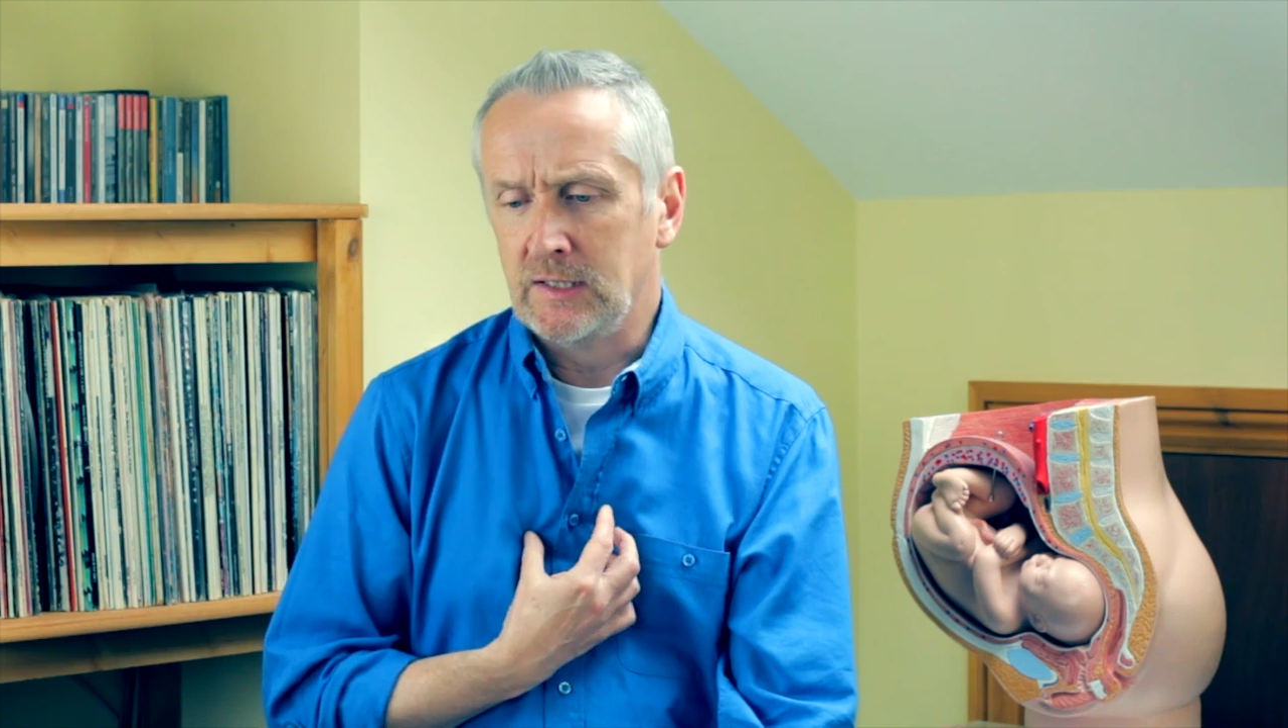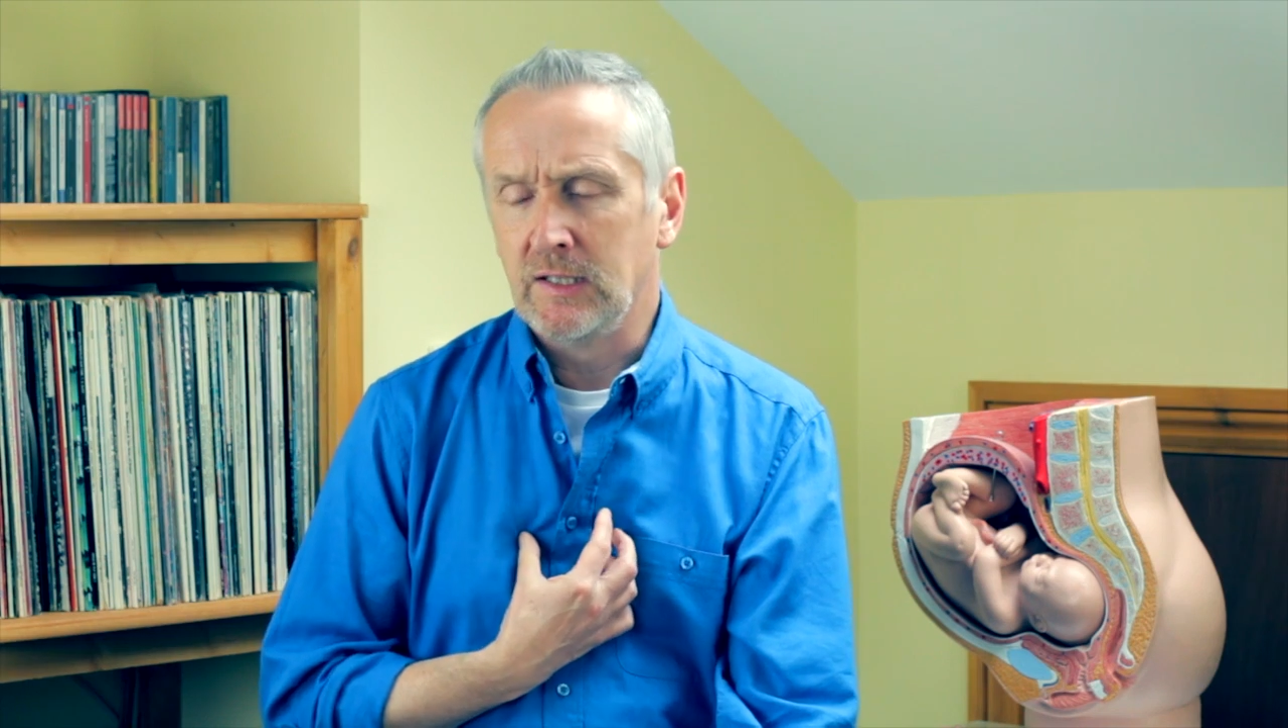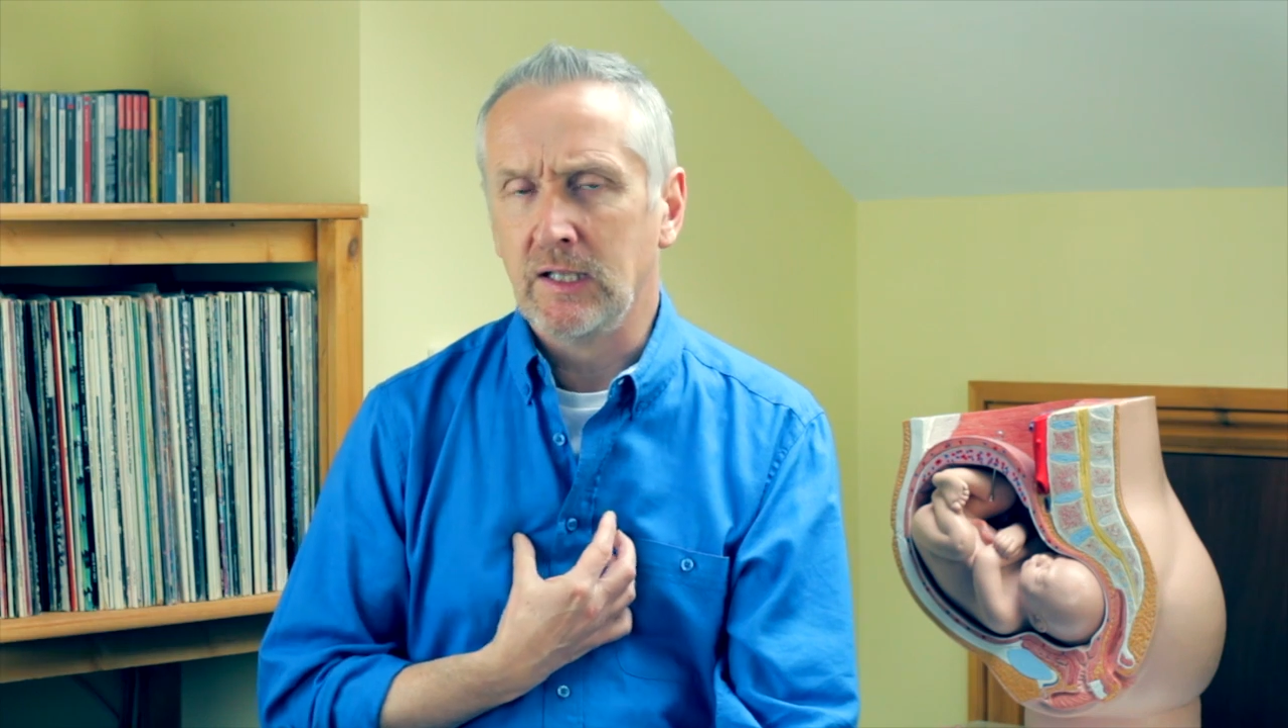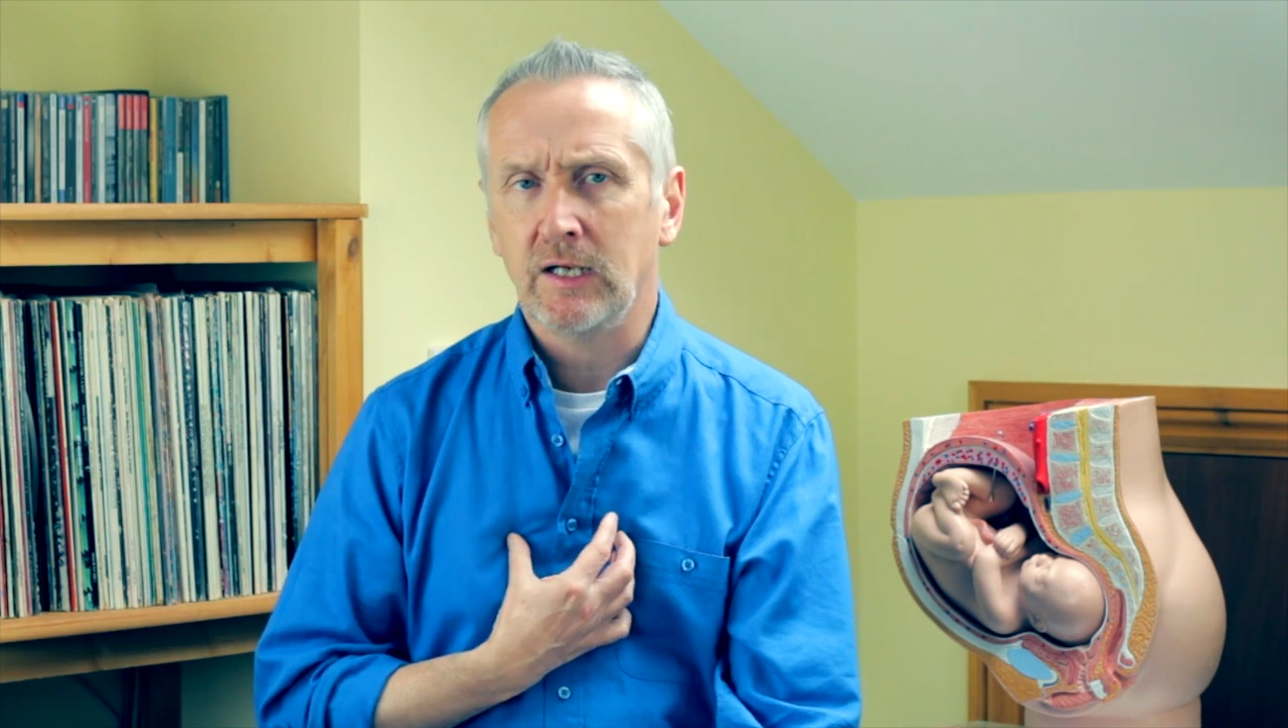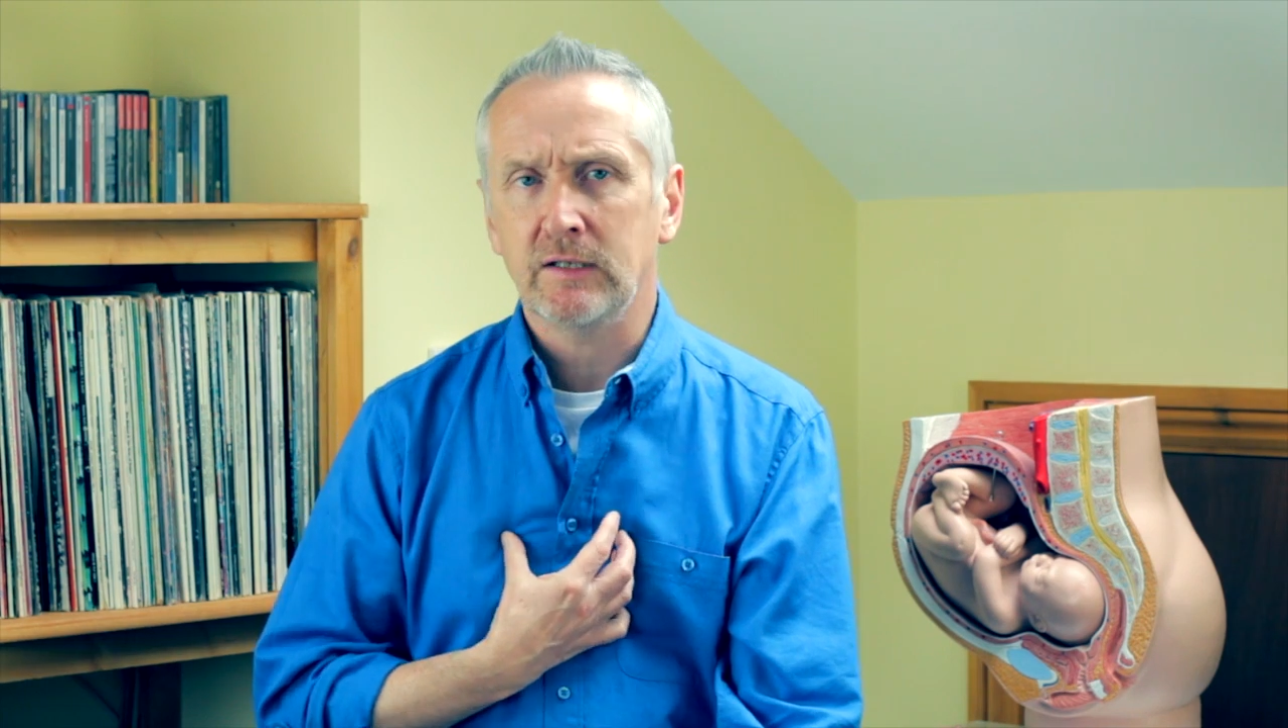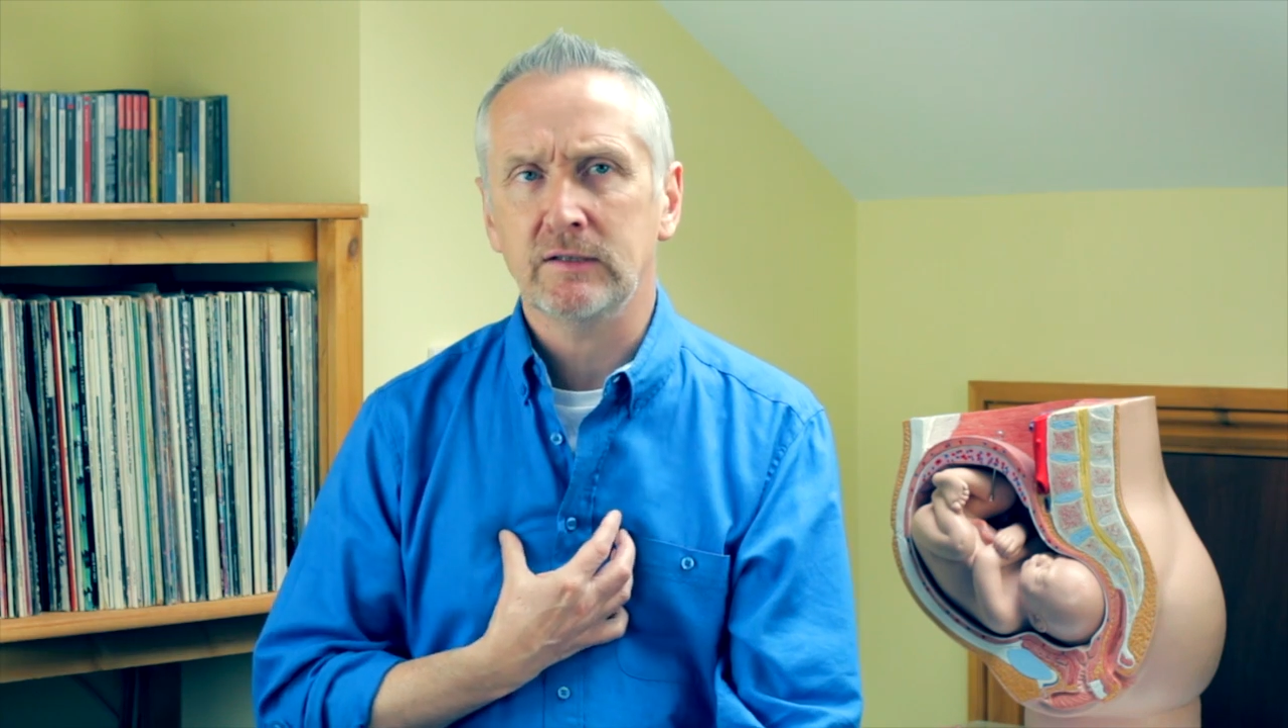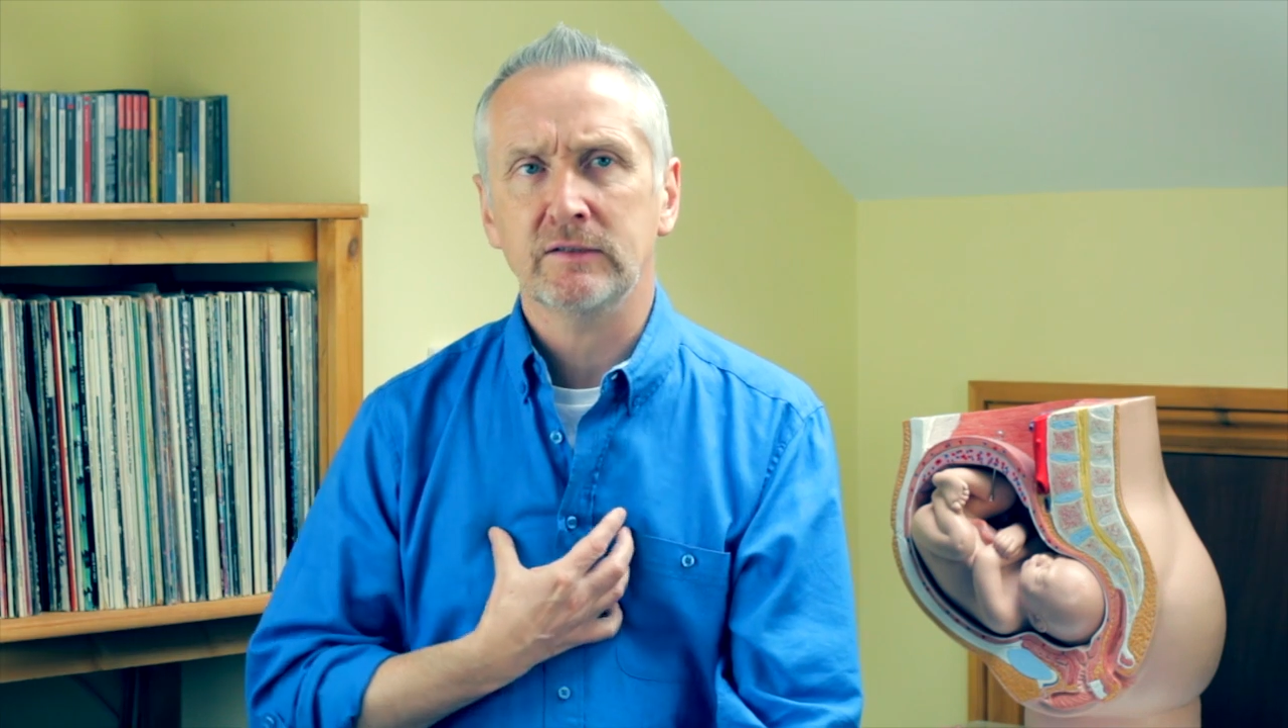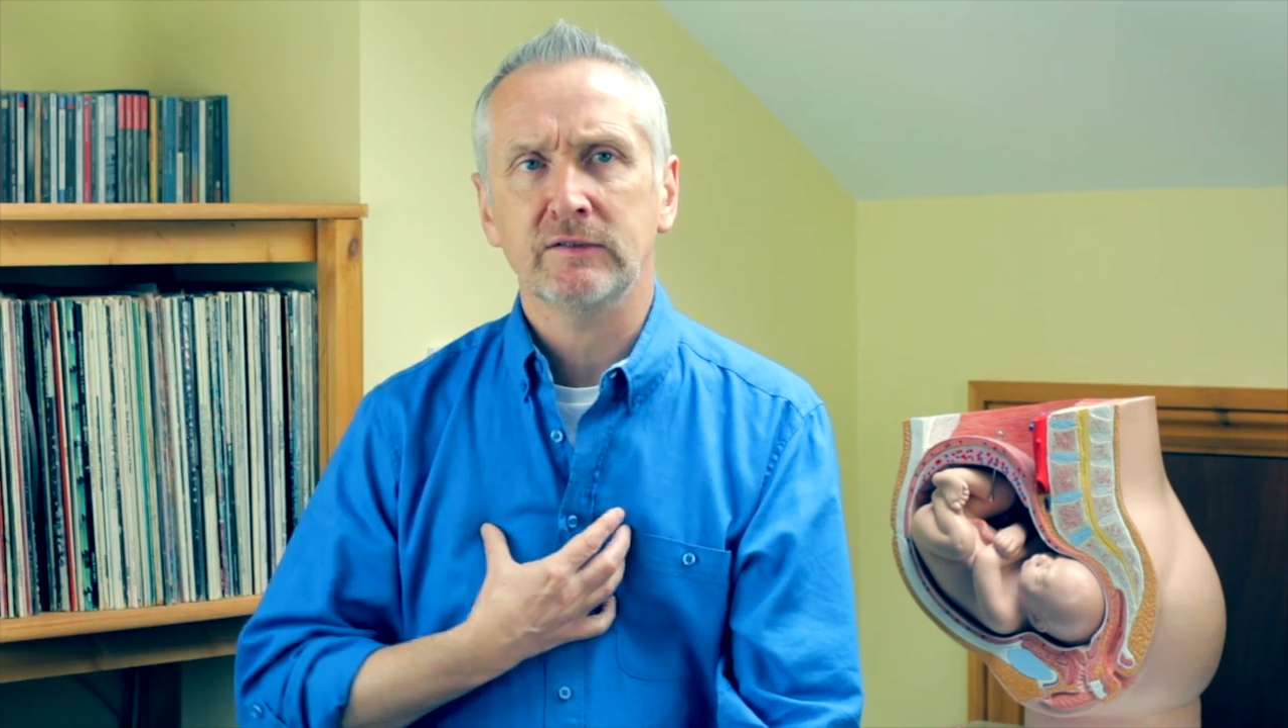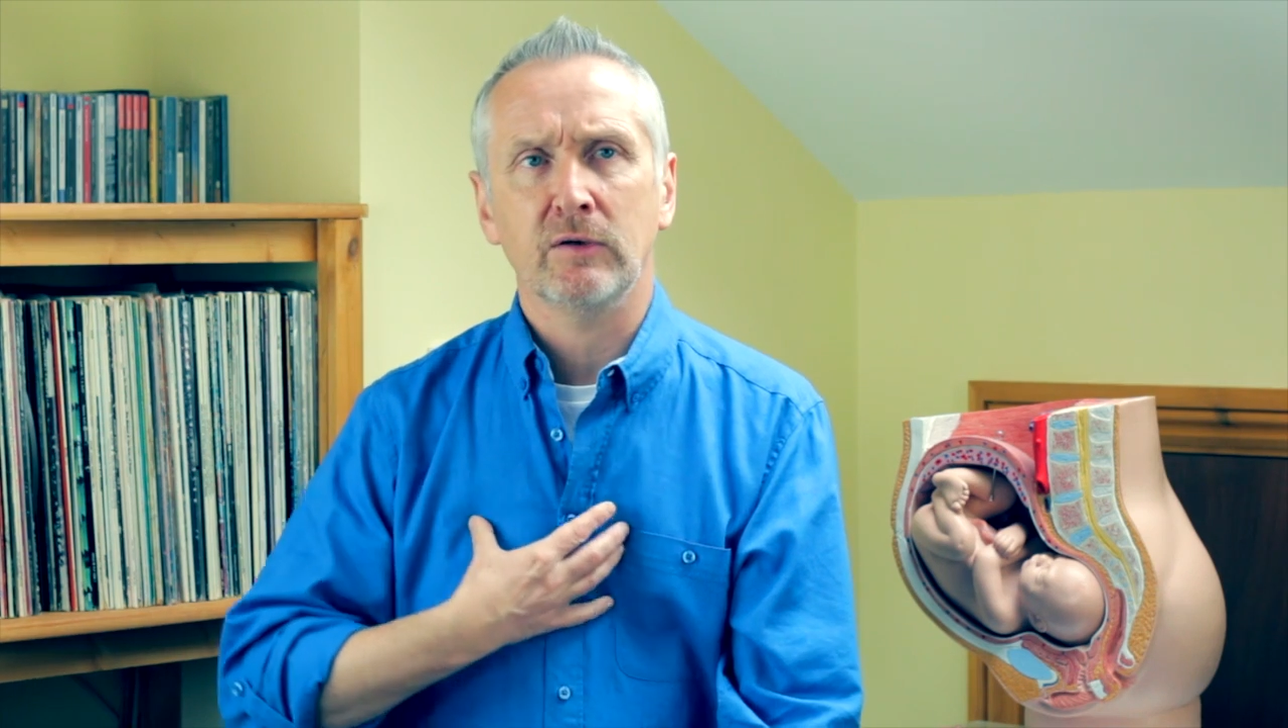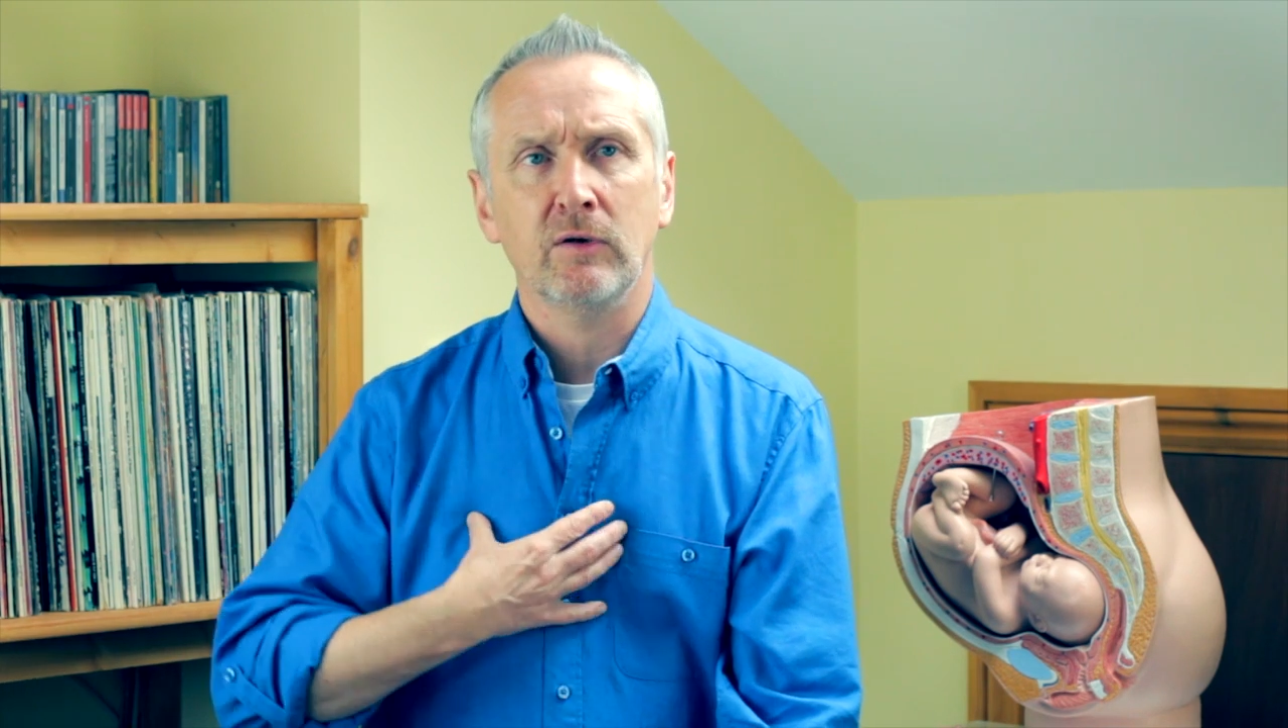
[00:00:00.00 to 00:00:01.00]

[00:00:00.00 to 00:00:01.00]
lungs